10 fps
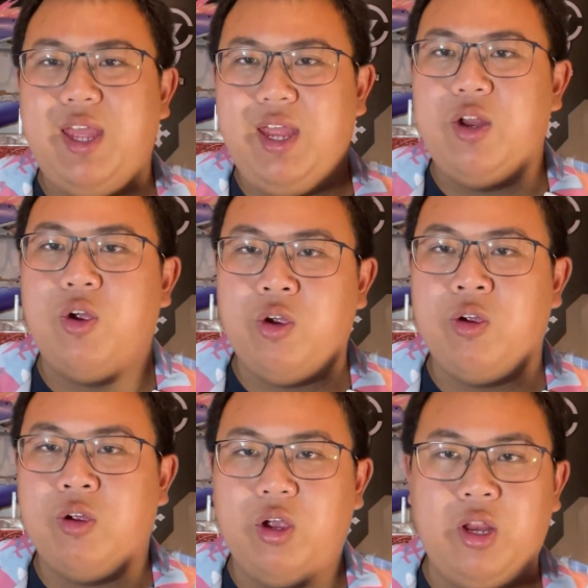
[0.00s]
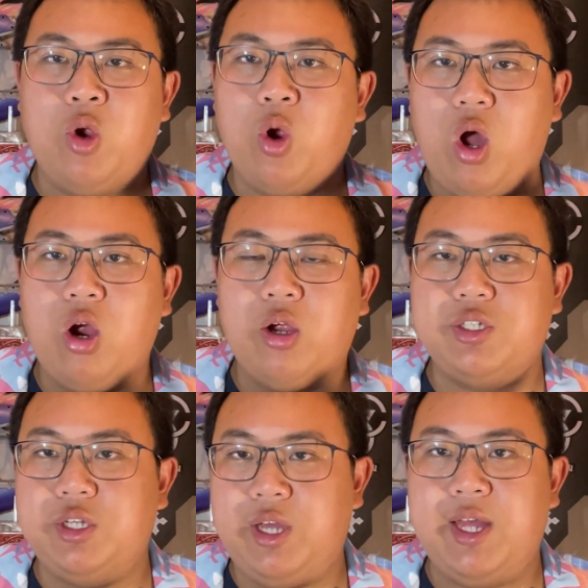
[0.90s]
in her art
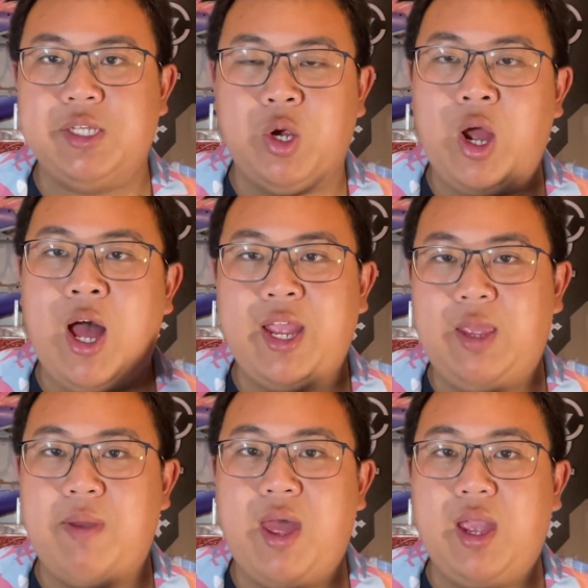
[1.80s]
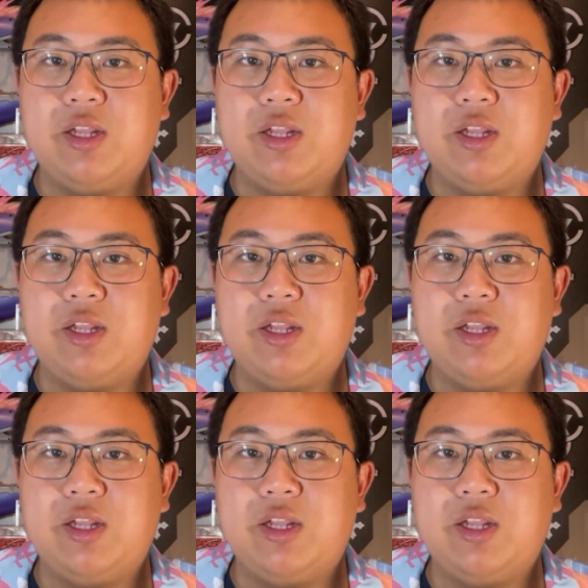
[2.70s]
she has her hockey bag,